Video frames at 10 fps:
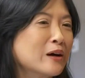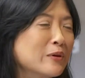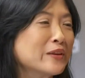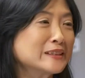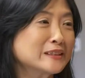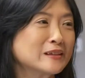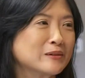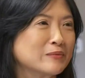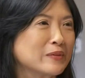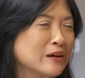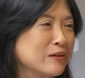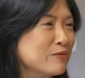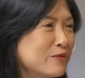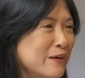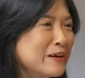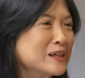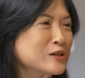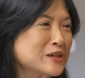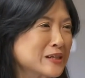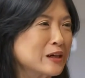Well, that's a very
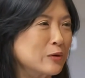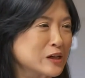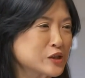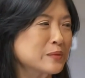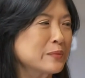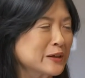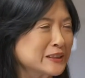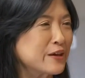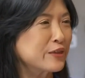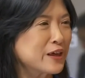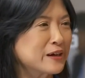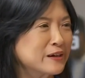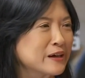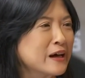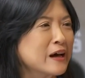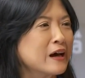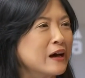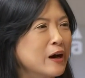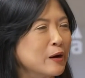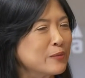interesting question because I think
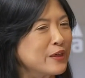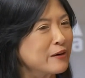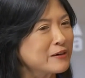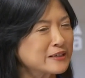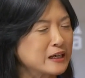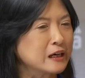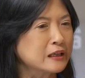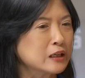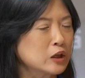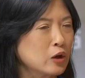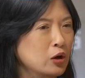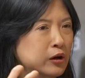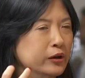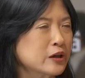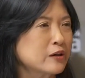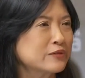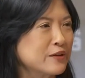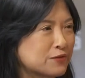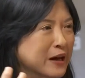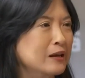um, there is a lot of
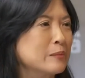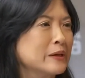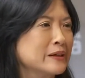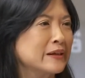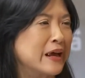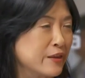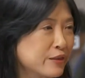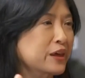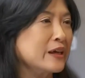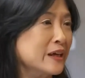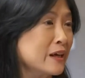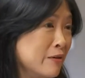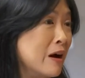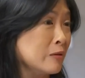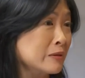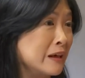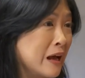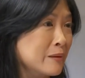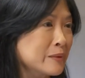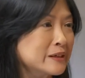development and thinking around
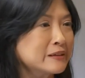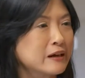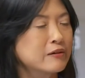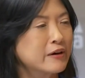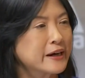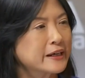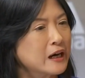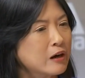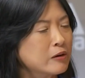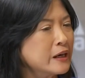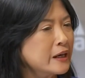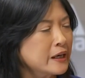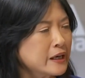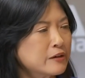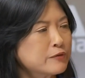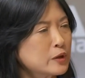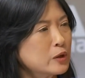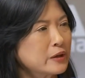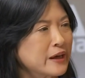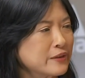climate uh, right now. If you
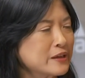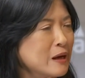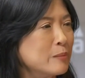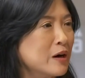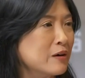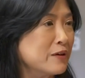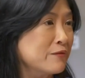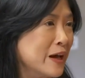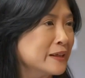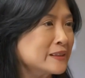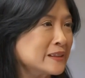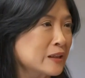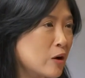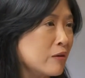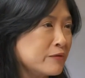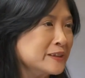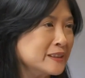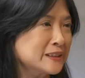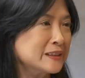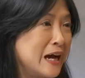look at the number of events and
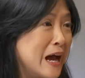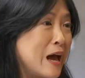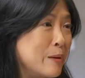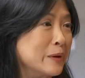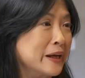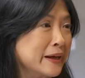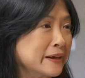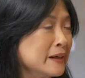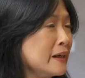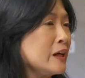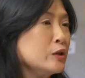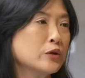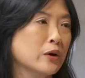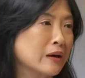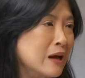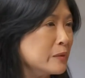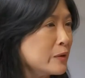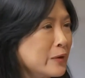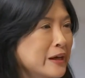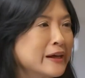conferences that are happening, New York Climate
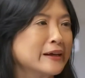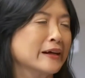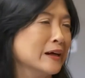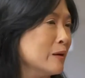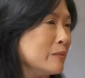Week, um,